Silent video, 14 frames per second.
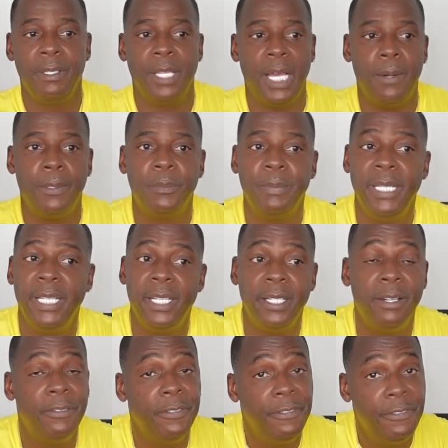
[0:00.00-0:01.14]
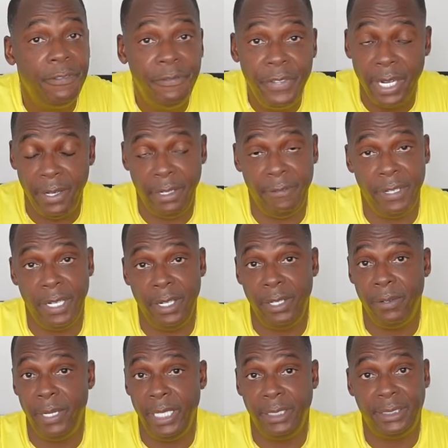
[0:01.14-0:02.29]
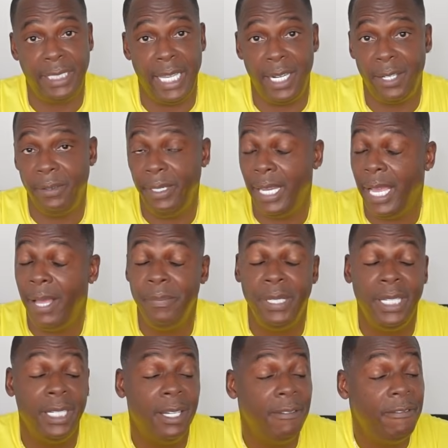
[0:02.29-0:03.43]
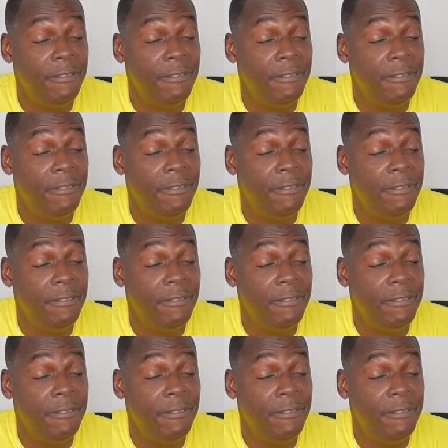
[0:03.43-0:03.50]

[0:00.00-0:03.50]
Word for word: I was making a very, very great salary. I mean, a